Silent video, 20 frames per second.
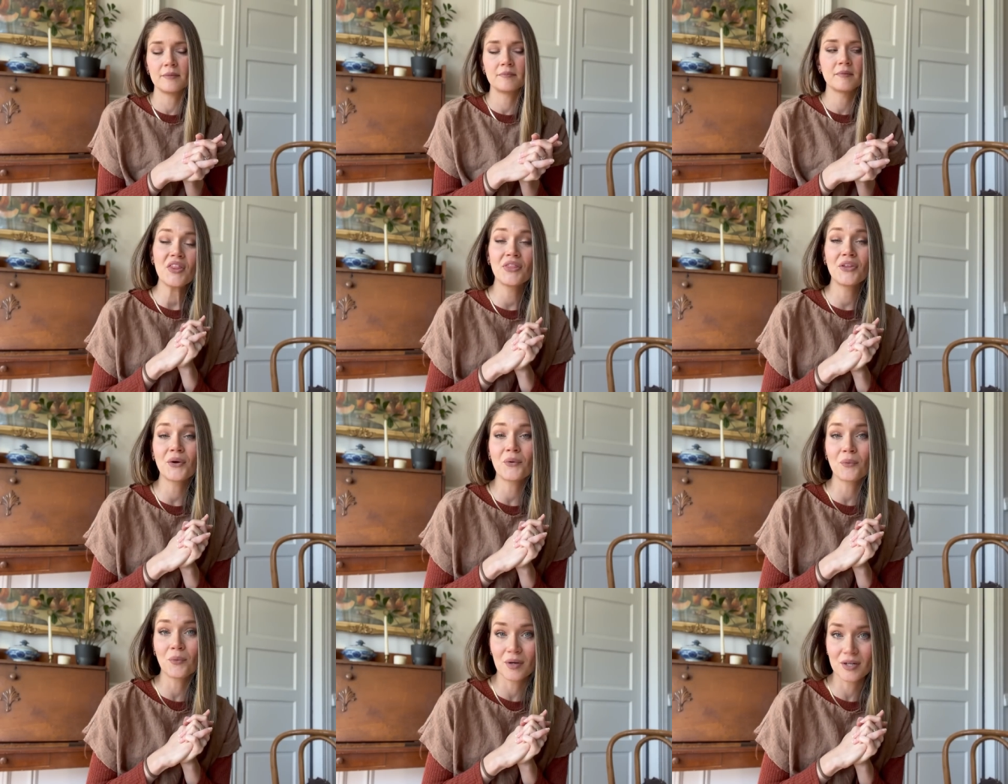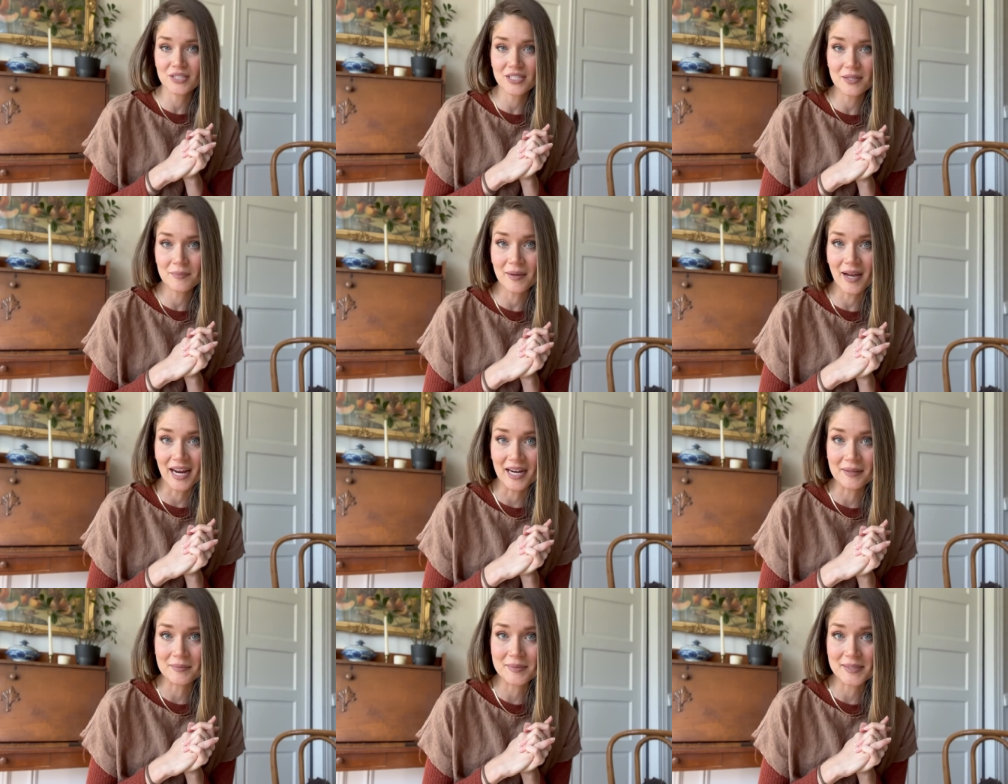There were some
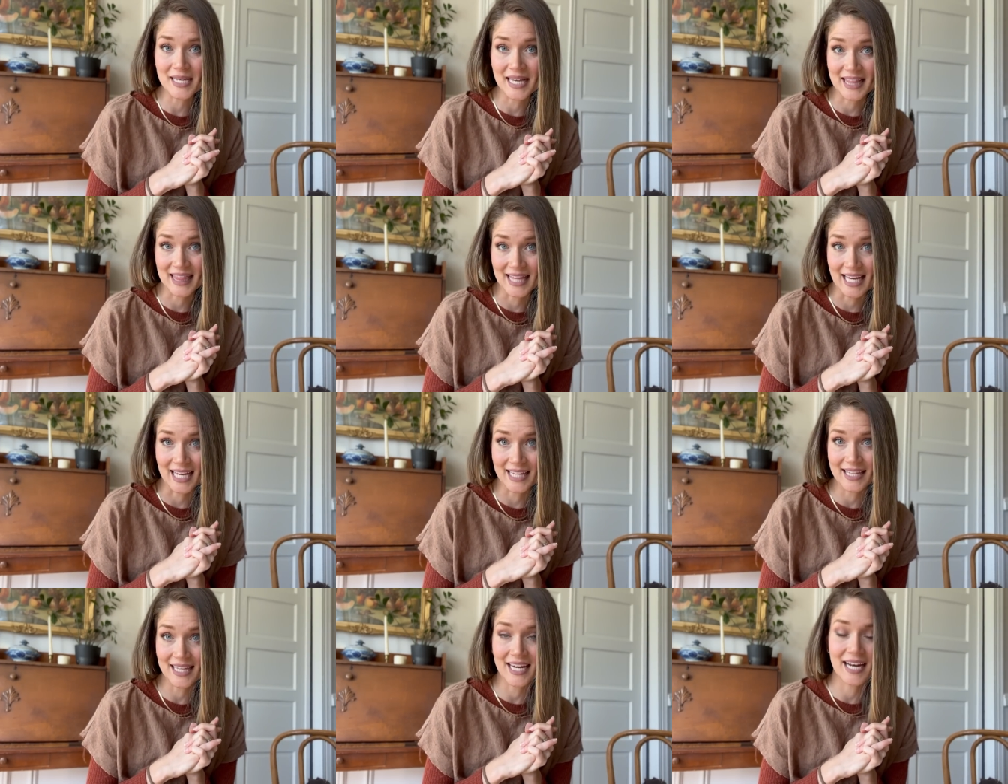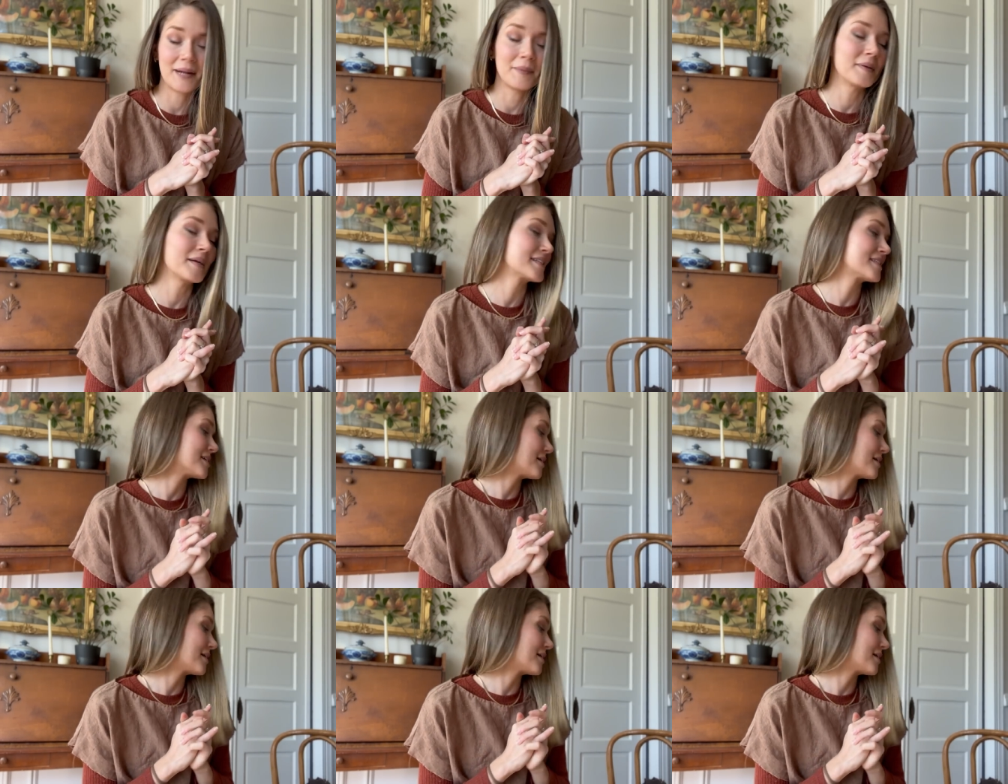items like that that I picked